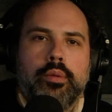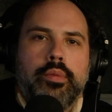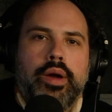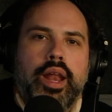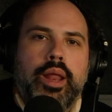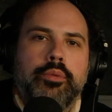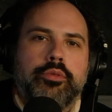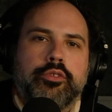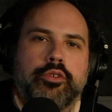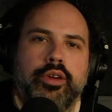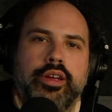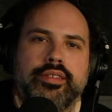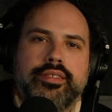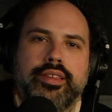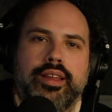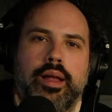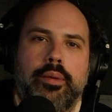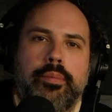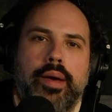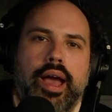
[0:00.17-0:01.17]
my name's Chris,
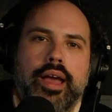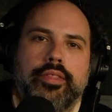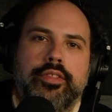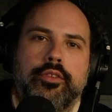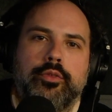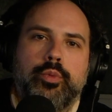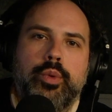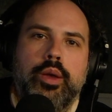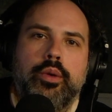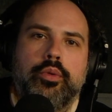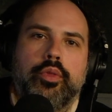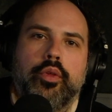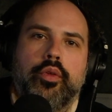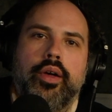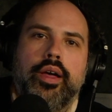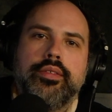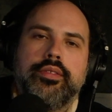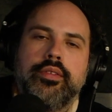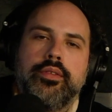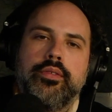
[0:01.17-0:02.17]
and I'm back this week with a
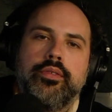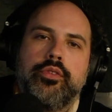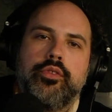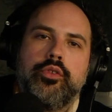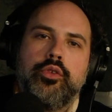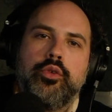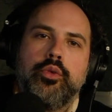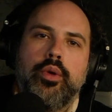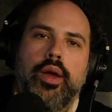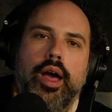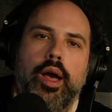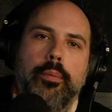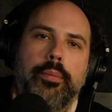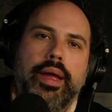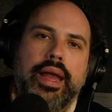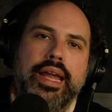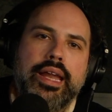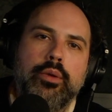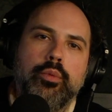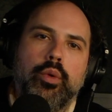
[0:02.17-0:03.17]
lesson to help
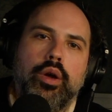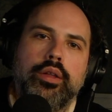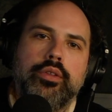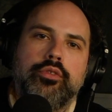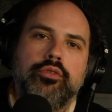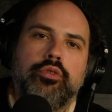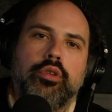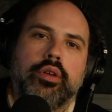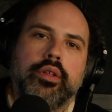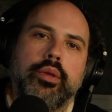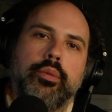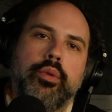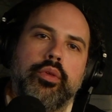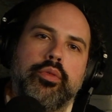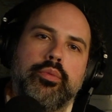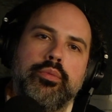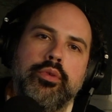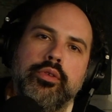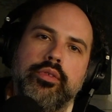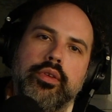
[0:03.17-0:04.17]
anyone struggling
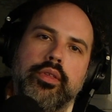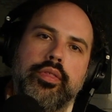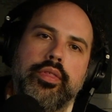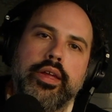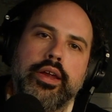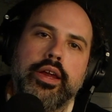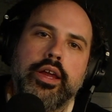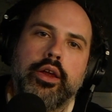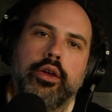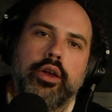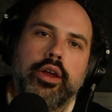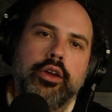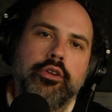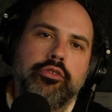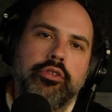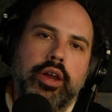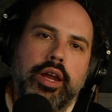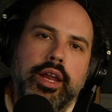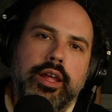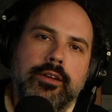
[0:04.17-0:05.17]
with music theory or ear
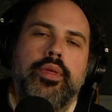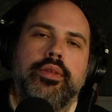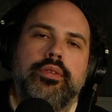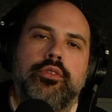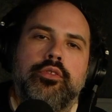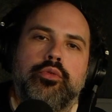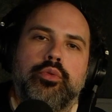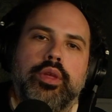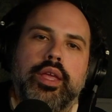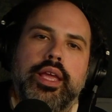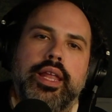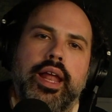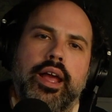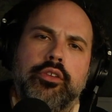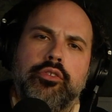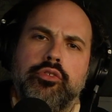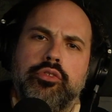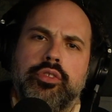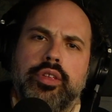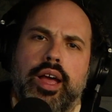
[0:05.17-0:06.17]
training. This is really an
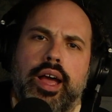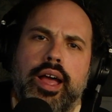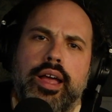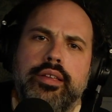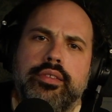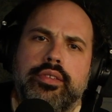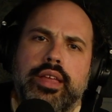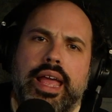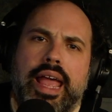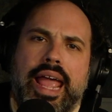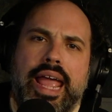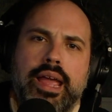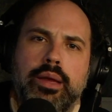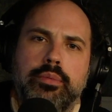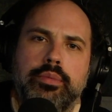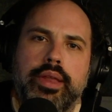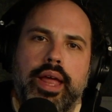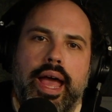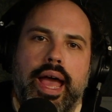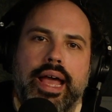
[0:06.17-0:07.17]
exercise
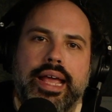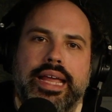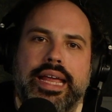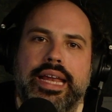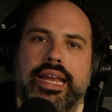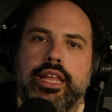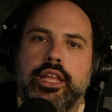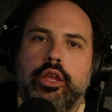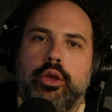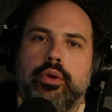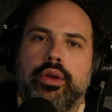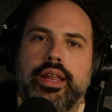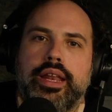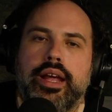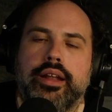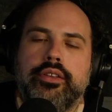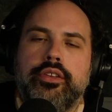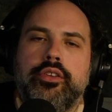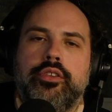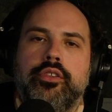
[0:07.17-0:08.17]
aimed at getting you
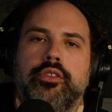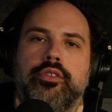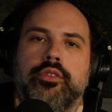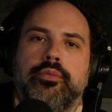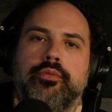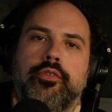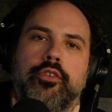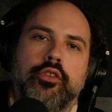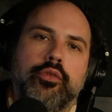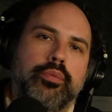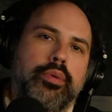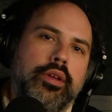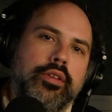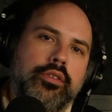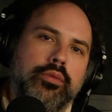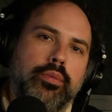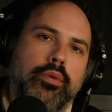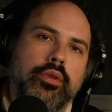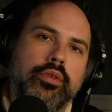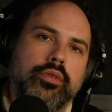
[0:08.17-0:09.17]
connected to some first
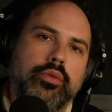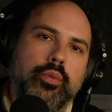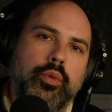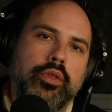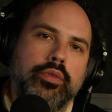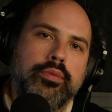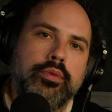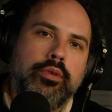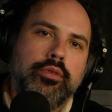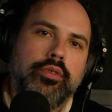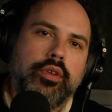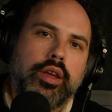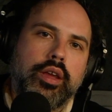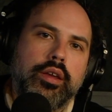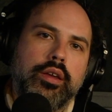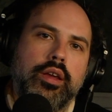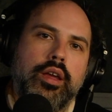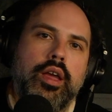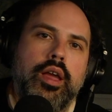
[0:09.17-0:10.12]
principles with music,